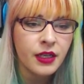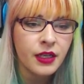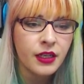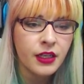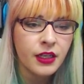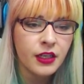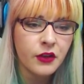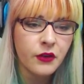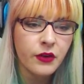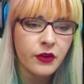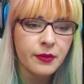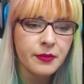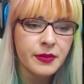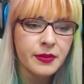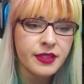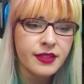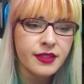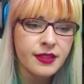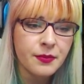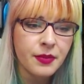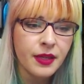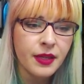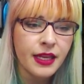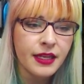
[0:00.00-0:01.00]
Equipment
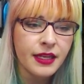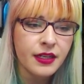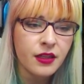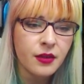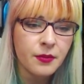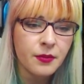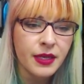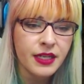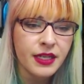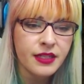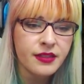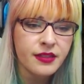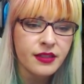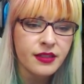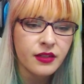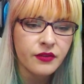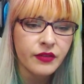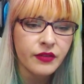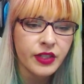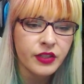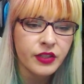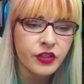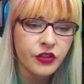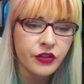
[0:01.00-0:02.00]
supplied to the medicine of
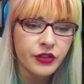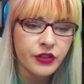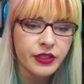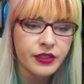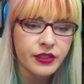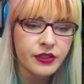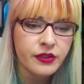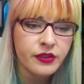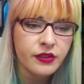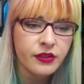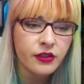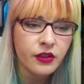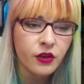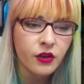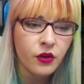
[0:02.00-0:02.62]
injuries,